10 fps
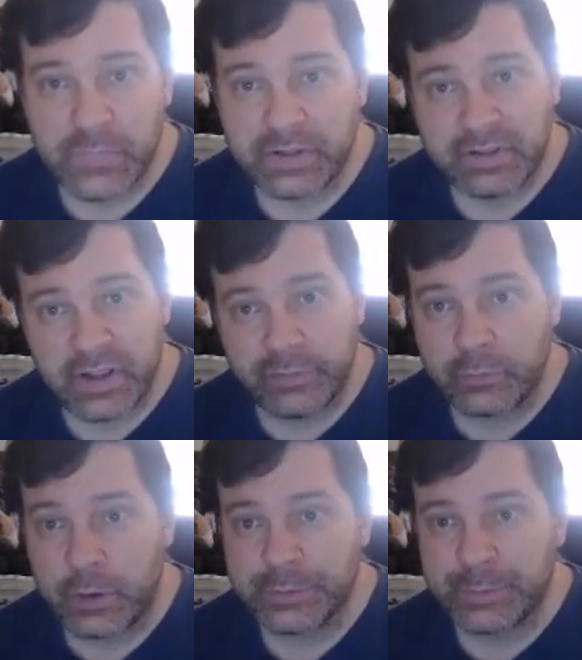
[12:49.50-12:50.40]

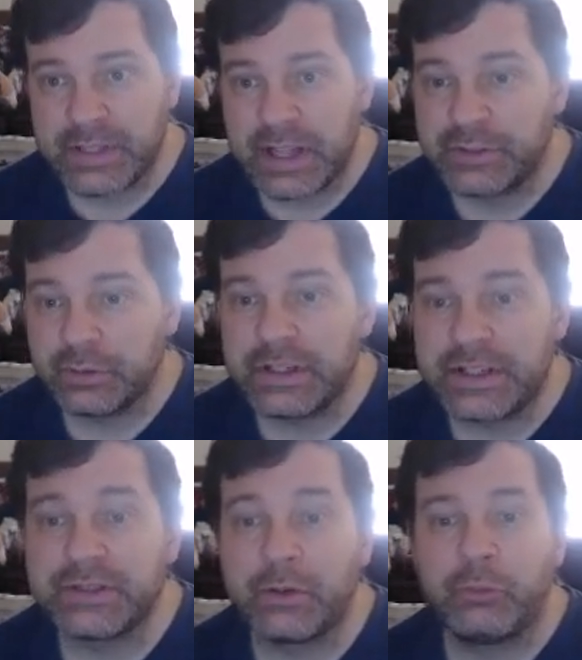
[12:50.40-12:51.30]
Nevenral's potential is
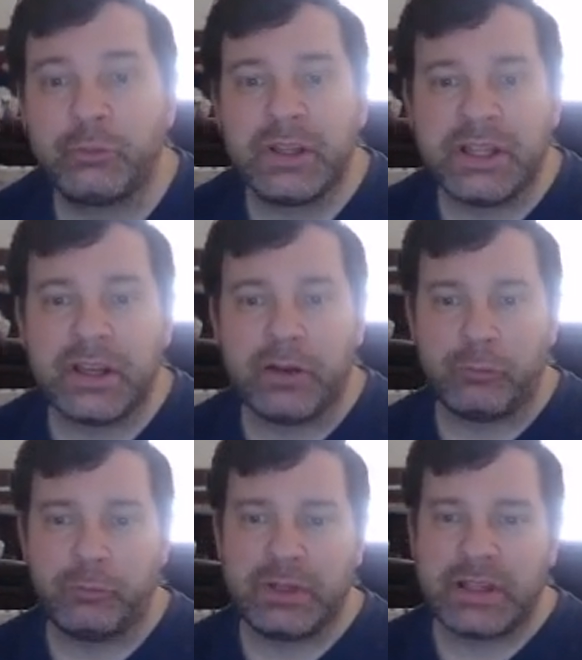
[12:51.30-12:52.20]

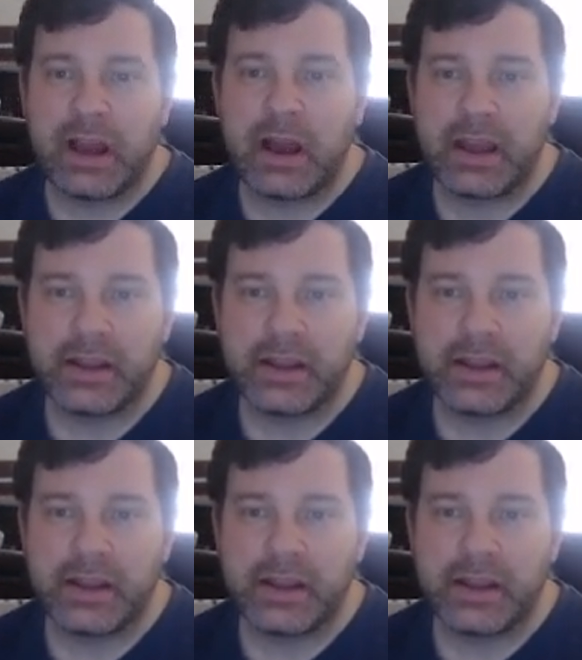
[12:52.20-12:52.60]
really high.